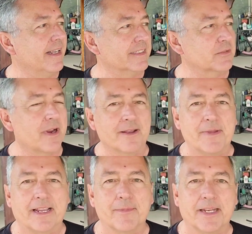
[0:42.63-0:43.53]
That's right,
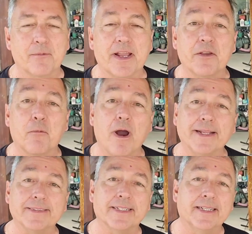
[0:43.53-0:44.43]
make them any way you
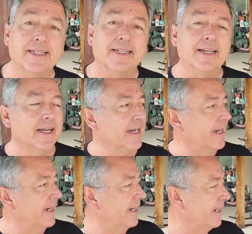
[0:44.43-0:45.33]
want.
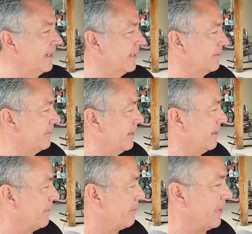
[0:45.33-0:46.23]
Uh,
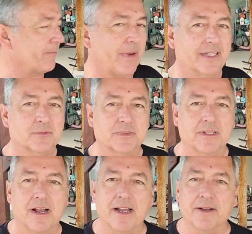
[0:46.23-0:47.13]
my pit boss was
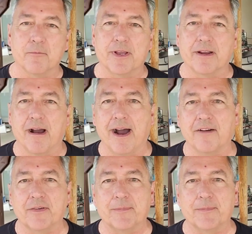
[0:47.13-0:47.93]
on, it went off.